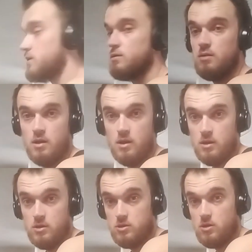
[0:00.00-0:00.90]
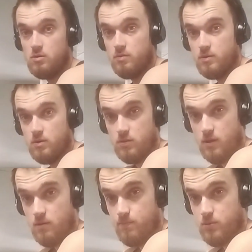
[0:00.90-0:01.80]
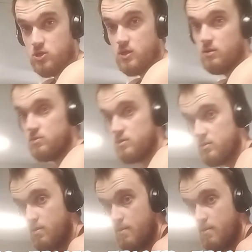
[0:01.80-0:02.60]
deal. So here we go with the push downs.